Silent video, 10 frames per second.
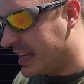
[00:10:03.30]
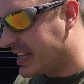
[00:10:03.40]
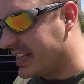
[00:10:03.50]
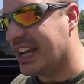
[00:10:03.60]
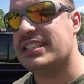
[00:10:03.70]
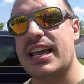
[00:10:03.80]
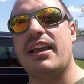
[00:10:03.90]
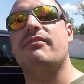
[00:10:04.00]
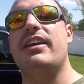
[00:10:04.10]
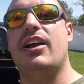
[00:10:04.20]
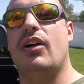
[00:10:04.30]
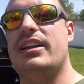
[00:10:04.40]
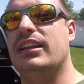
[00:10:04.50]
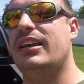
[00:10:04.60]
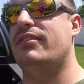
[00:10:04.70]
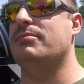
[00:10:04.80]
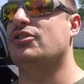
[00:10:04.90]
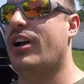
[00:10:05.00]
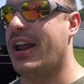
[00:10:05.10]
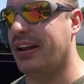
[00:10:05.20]
He, uh, he has a second vehicle, I didn't leave him
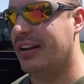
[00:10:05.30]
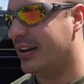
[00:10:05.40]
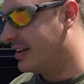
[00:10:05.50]
stranded.